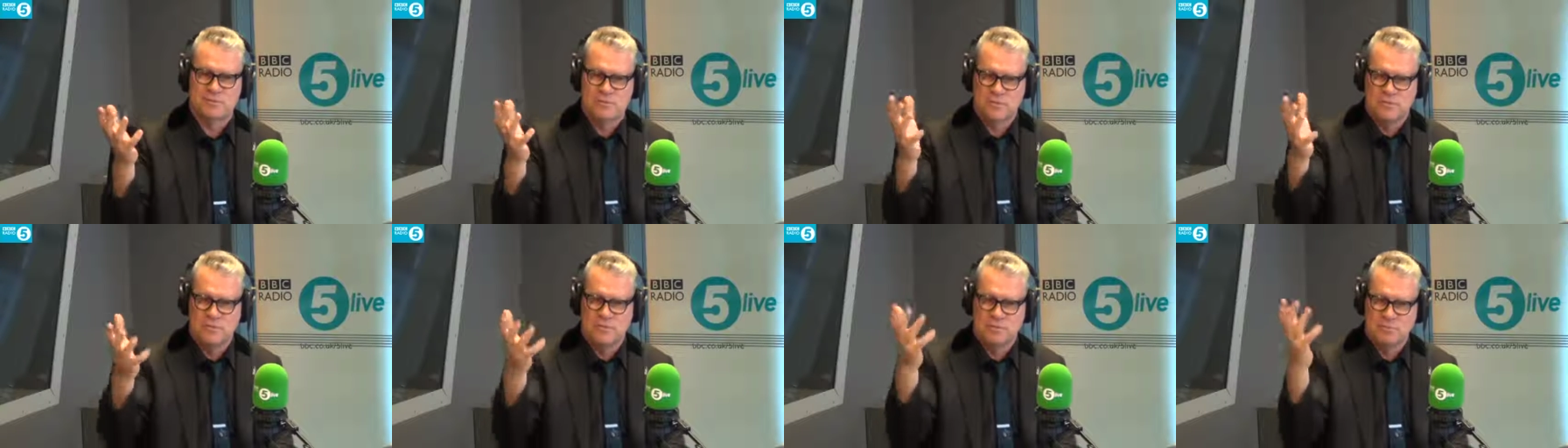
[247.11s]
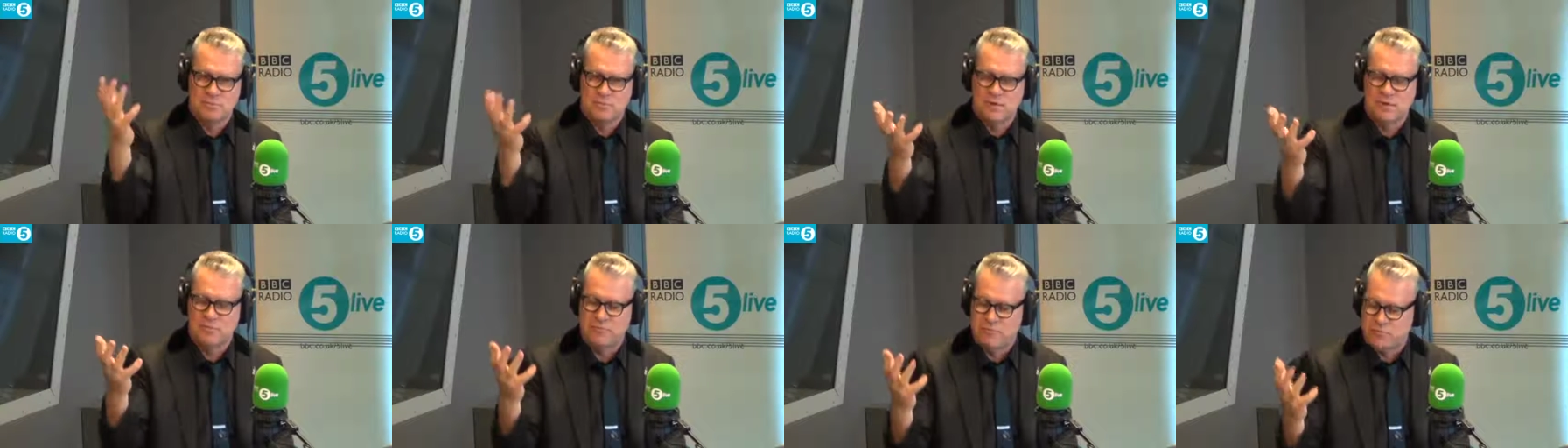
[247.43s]
when they
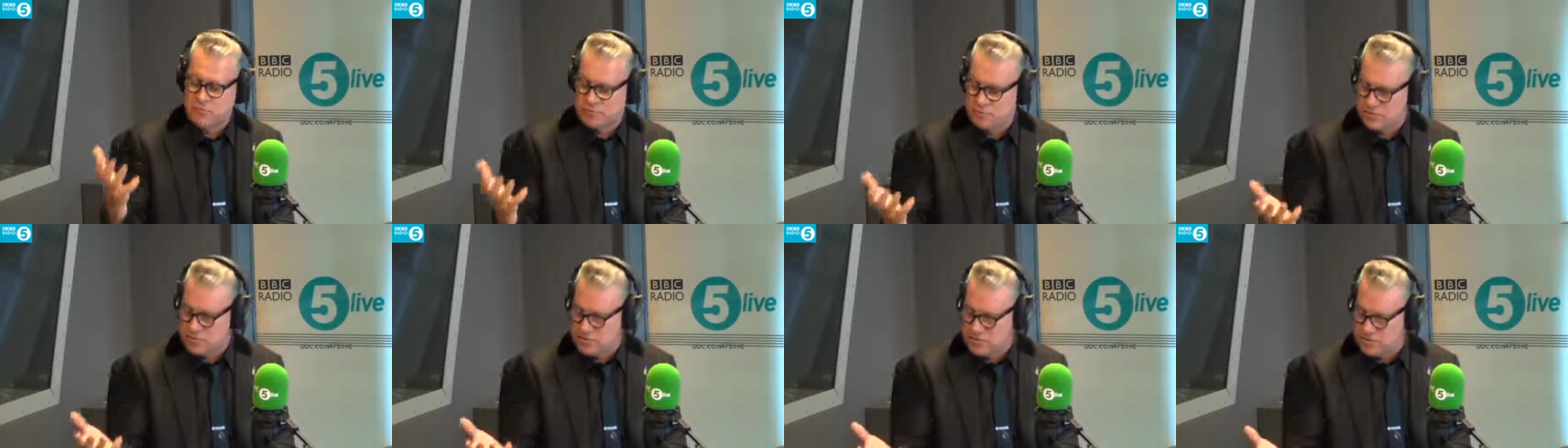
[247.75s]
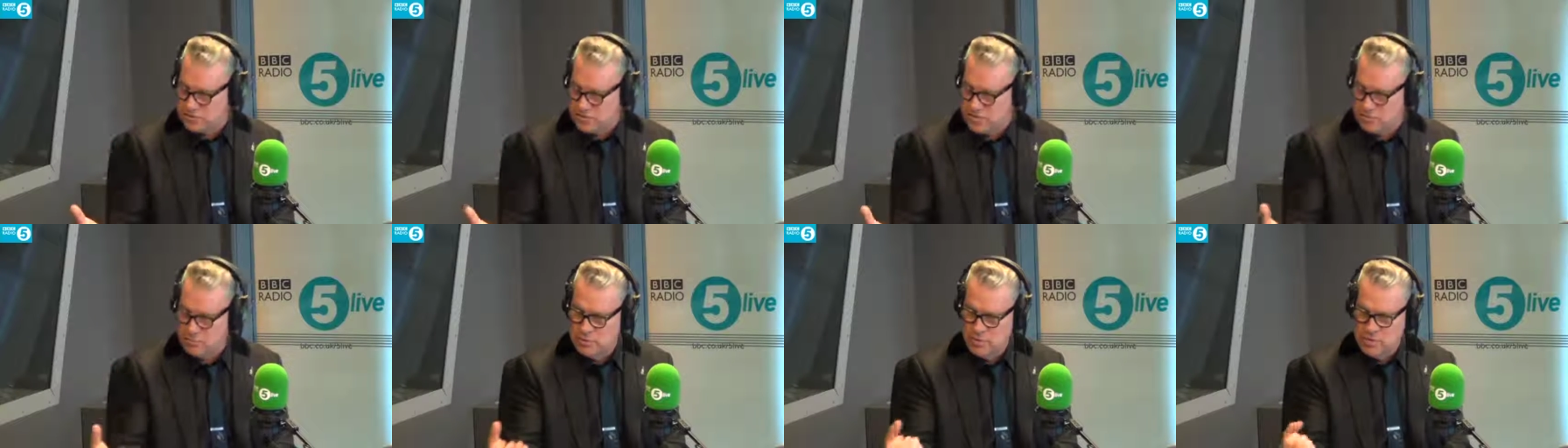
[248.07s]
met for the
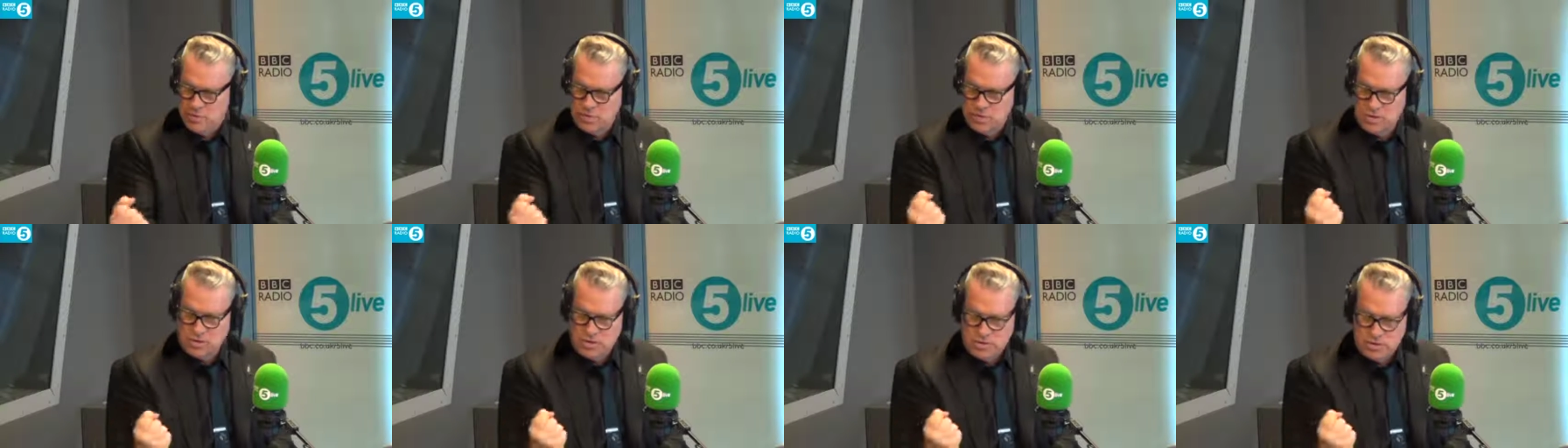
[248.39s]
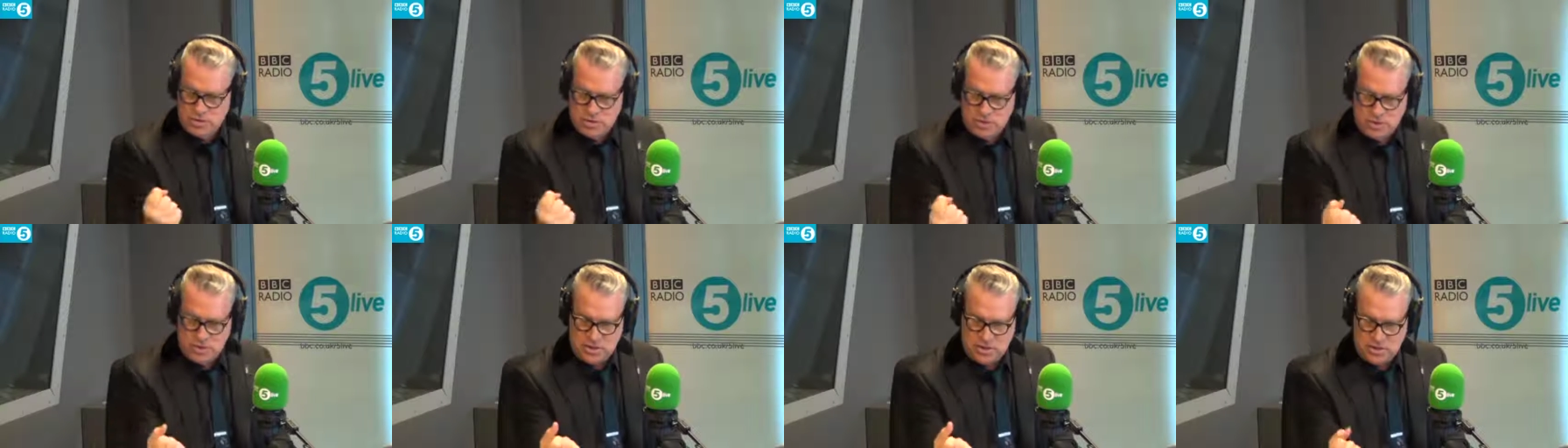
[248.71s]
first time,
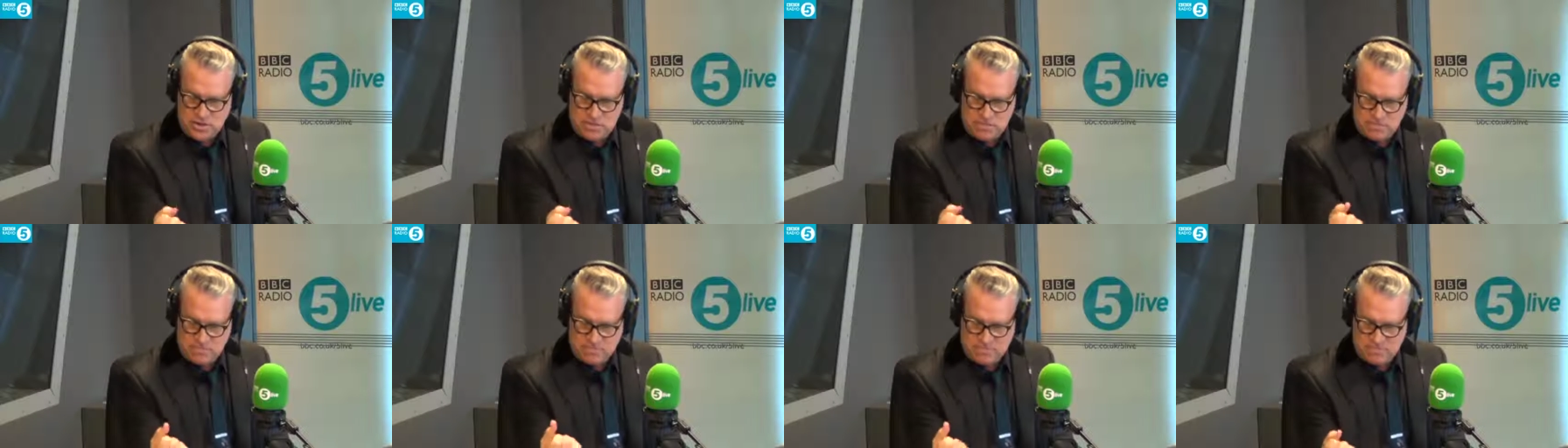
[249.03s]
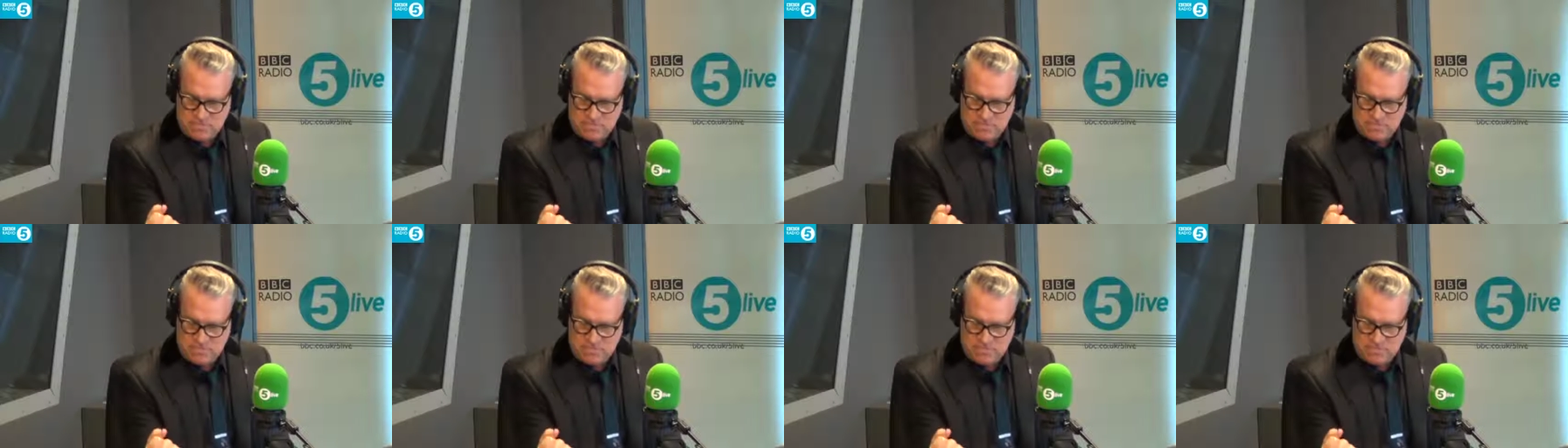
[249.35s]
she's